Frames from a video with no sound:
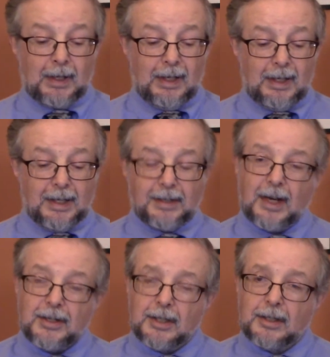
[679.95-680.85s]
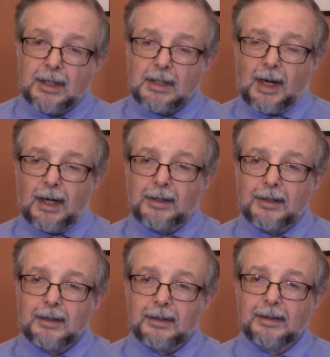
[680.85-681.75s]
it doesn't
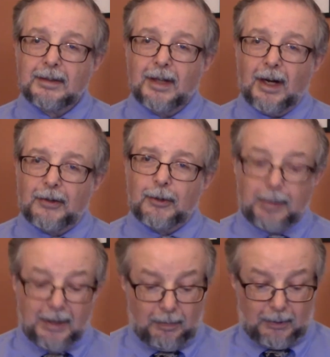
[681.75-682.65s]
dishonor other people.